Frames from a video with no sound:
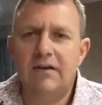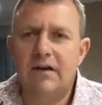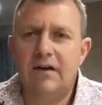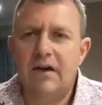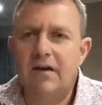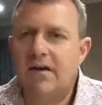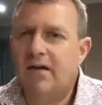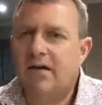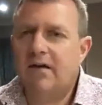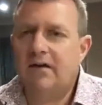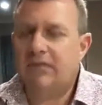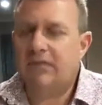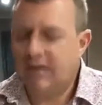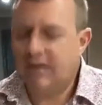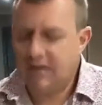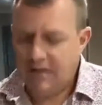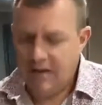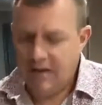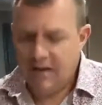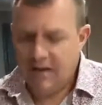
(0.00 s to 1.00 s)
And I
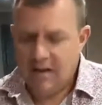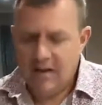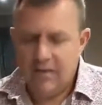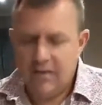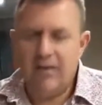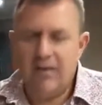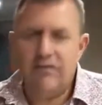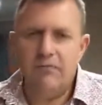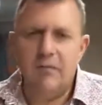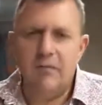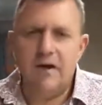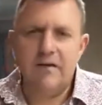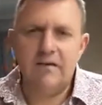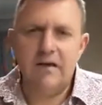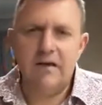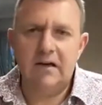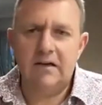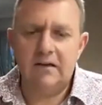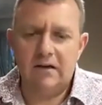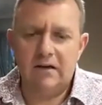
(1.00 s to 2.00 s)
think they've made
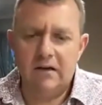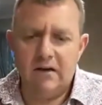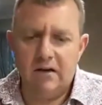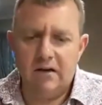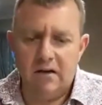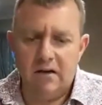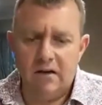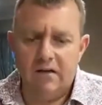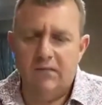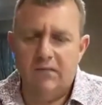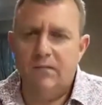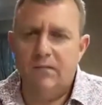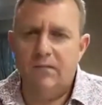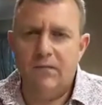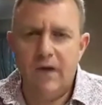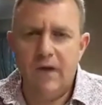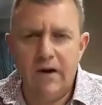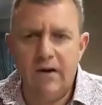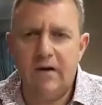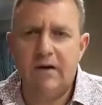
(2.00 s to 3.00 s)
that
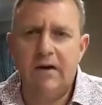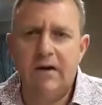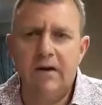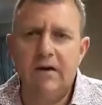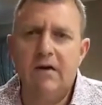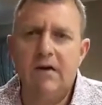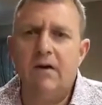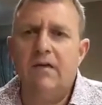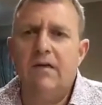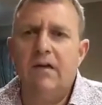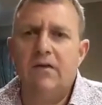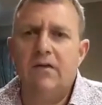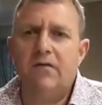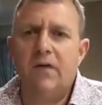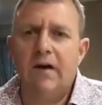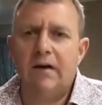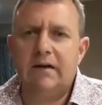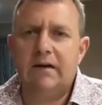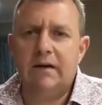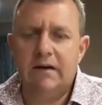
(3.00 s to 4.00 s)
very clear on that
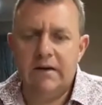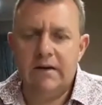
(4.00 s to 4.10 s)
fact.